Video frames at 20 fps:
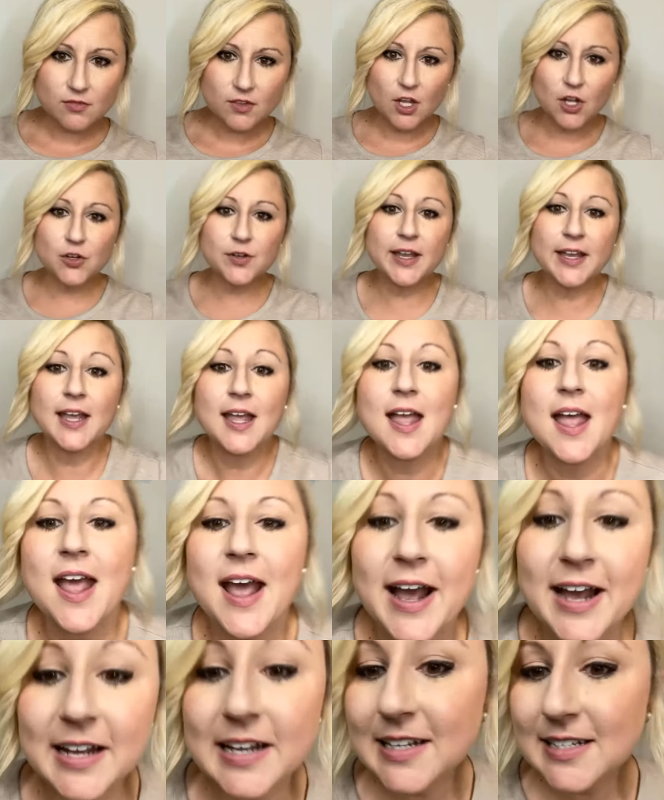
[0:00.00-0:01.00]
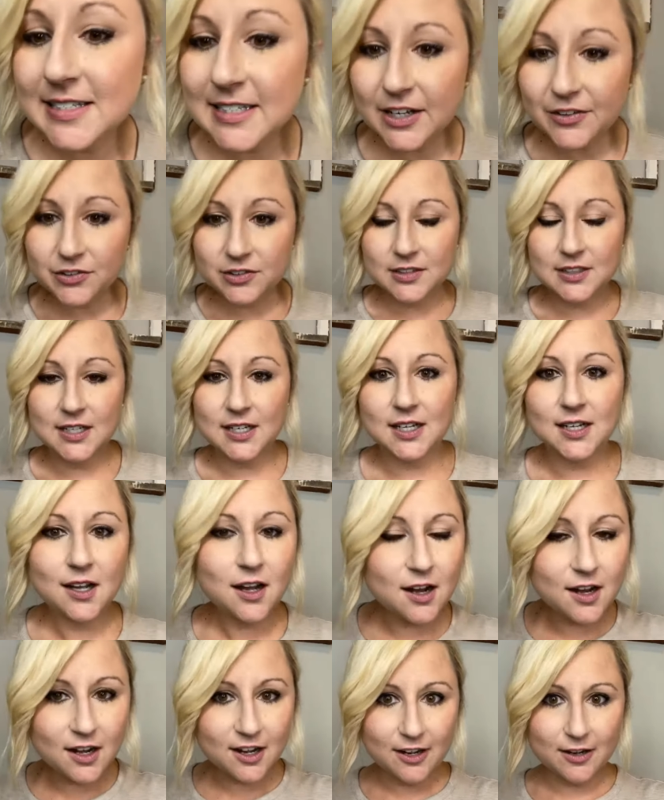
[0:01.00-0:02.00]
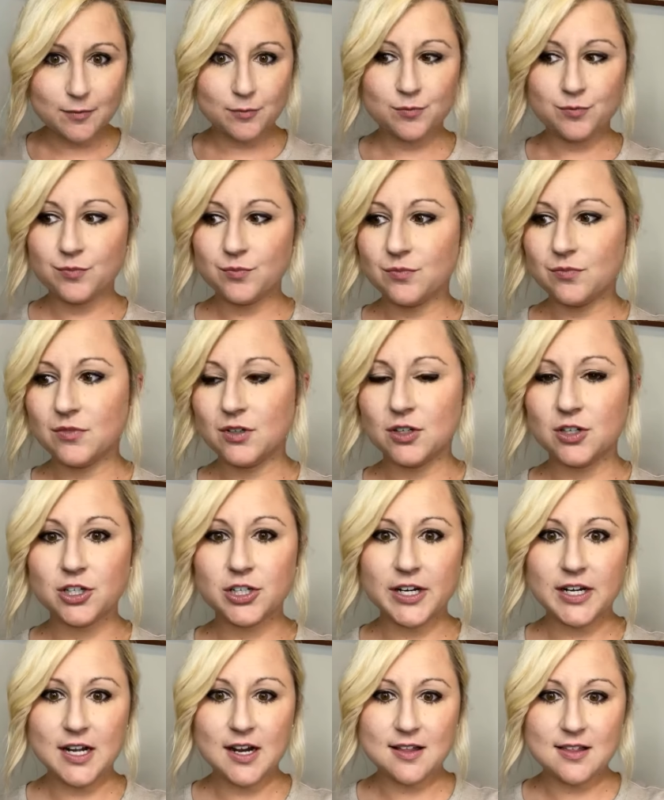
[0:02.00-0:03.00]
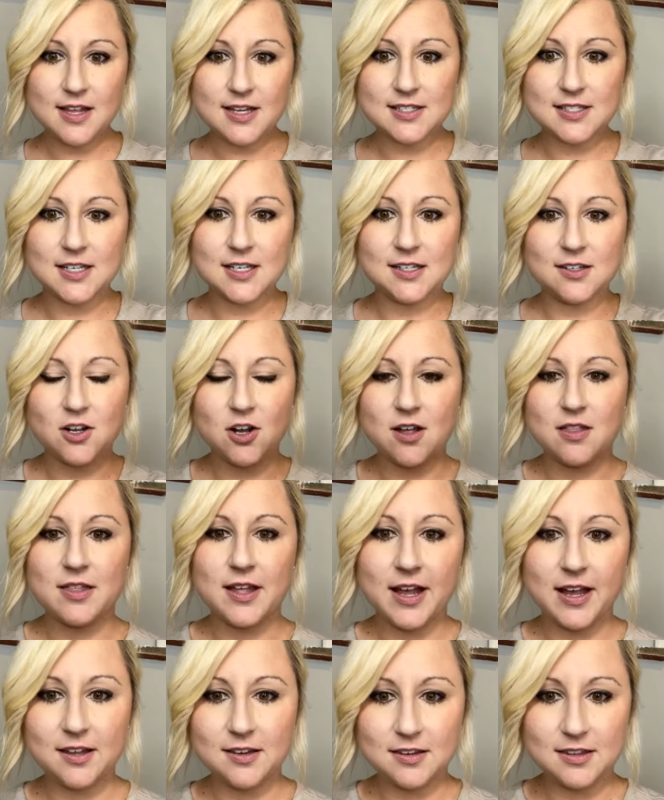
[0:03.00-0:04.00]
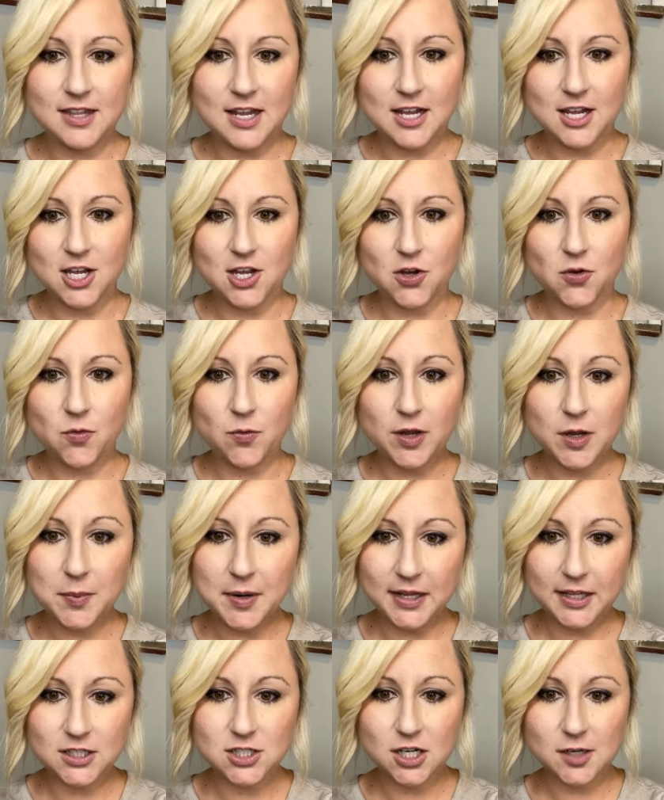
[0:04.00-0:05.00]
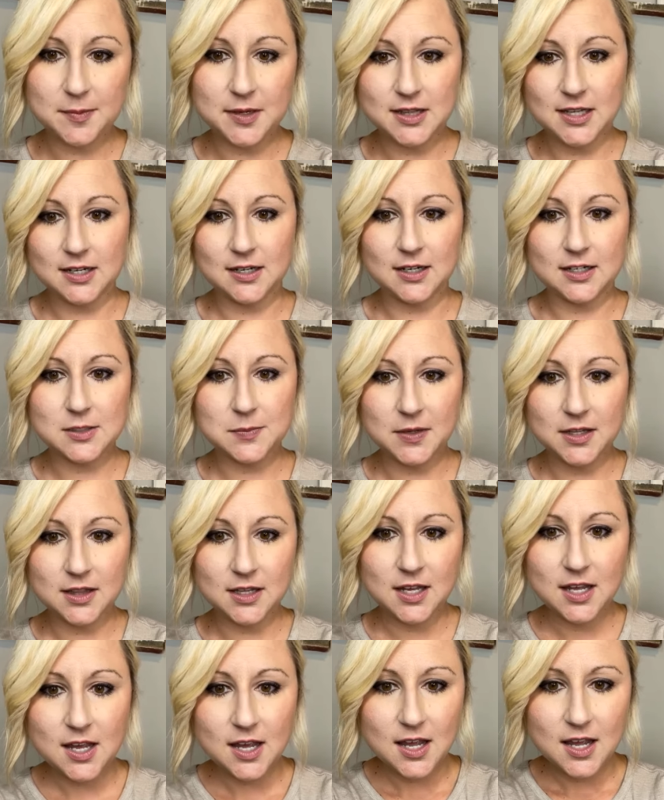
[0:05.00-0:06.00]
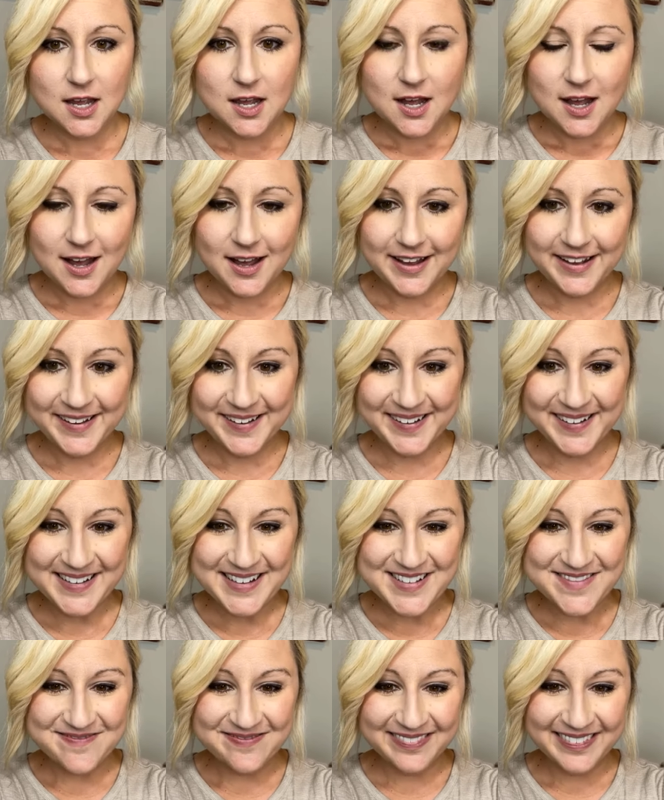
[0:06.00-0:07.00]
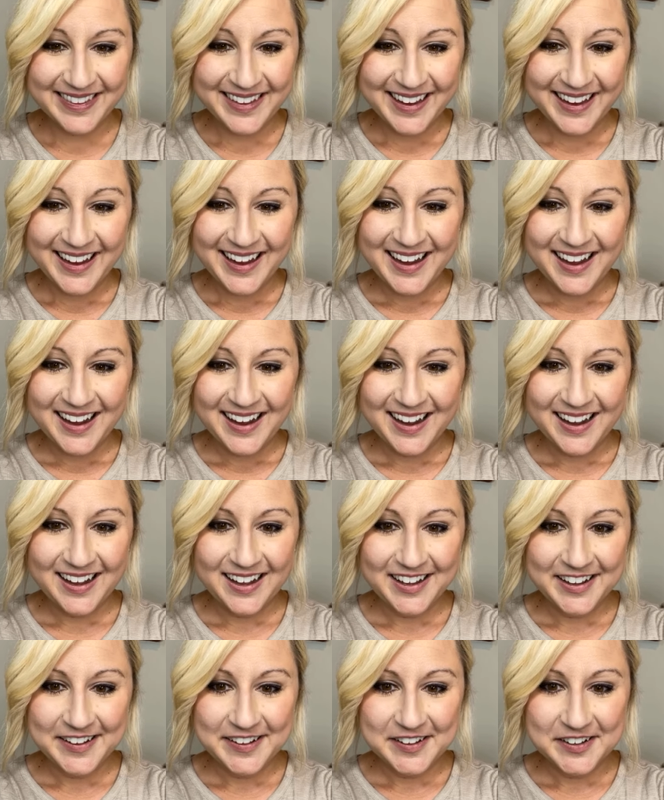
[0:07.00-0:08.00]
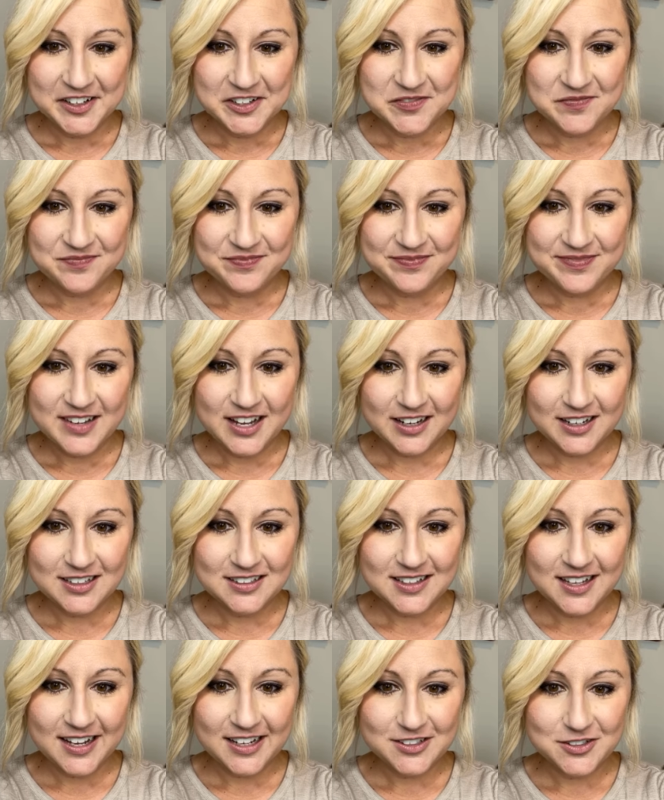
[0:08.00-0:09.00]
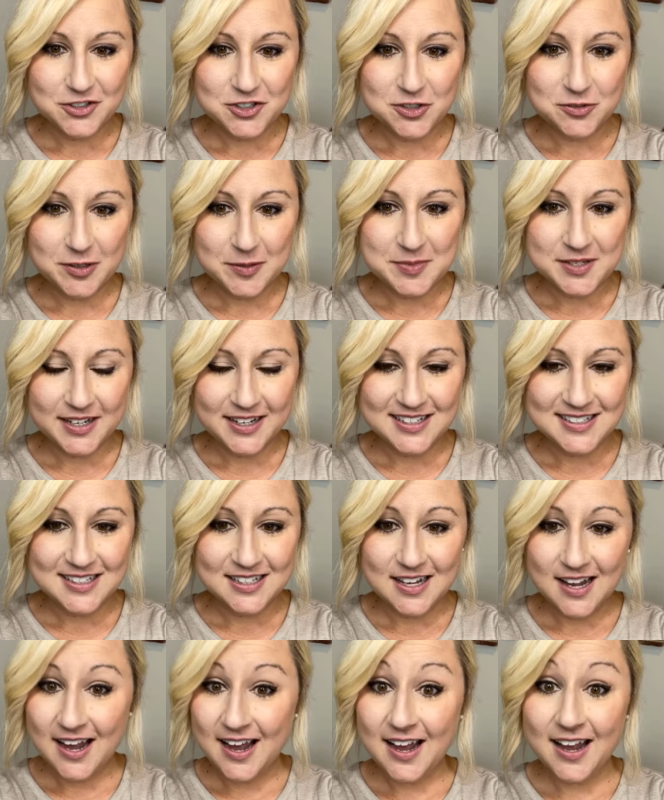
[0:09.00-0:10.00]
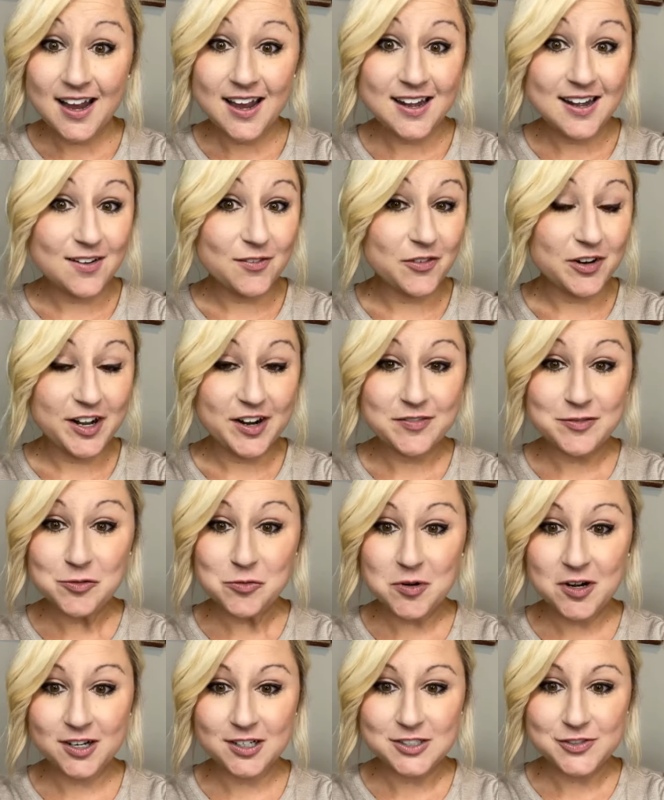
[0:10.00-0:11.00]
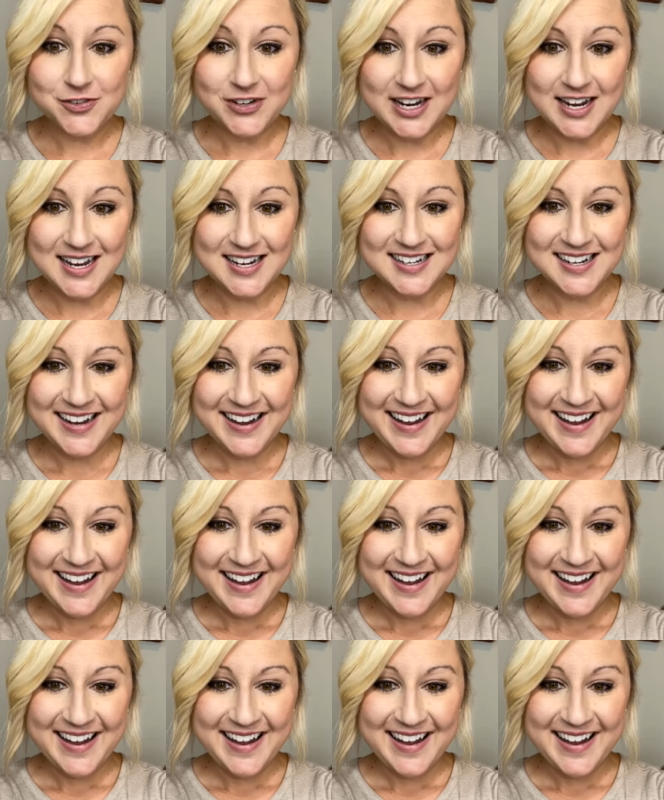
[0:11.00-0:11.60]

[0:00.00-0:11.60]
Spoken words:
Okay, I can definitely create a lesson on that. Thank you. We could probably talk about that next month. Not gonna lie, I used your website as a guide. Whatever works, friend.